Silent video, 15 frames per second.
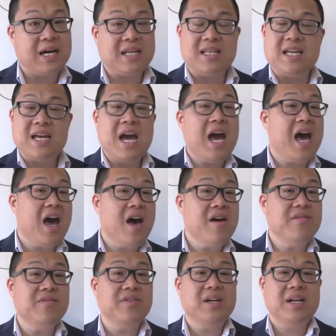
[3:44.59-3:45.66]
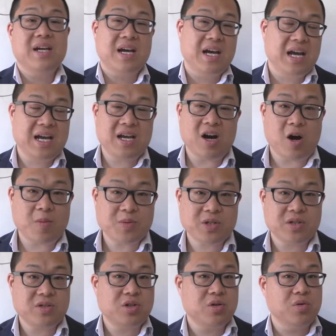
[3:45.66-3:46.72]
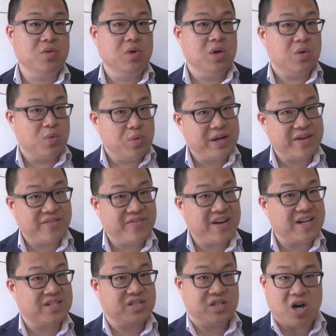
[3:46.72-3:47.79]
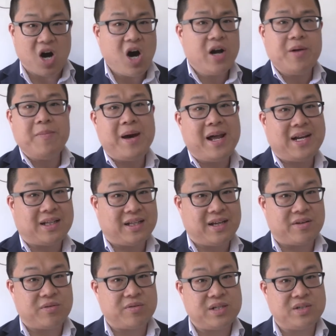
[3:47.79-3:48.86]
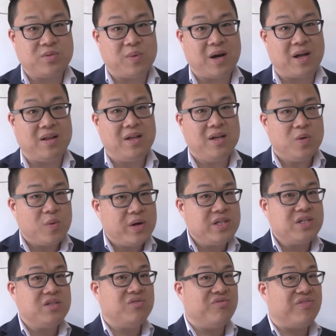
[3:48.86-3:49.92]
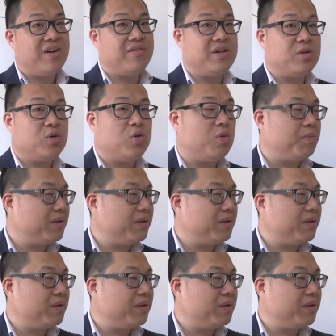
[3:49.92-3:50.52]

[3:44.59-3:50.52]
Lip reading: And they have an option to reinvest automatically as well, which is very cool.